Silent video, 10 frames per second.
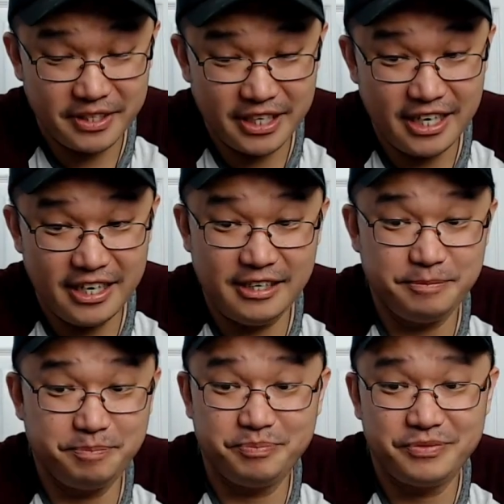
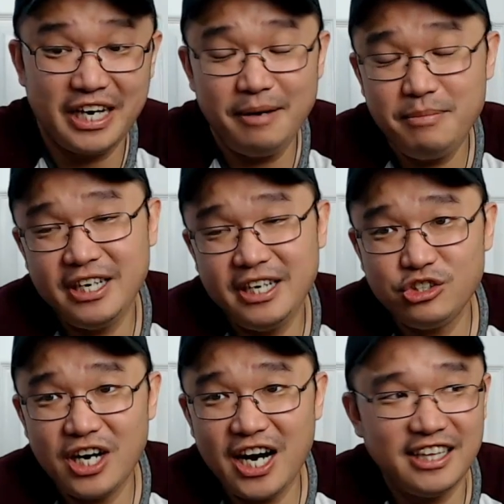I mean, I
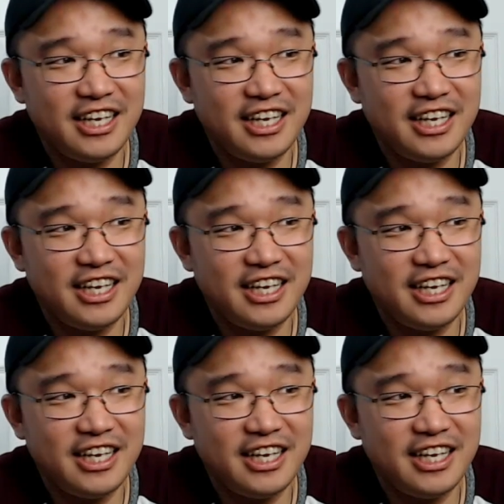try.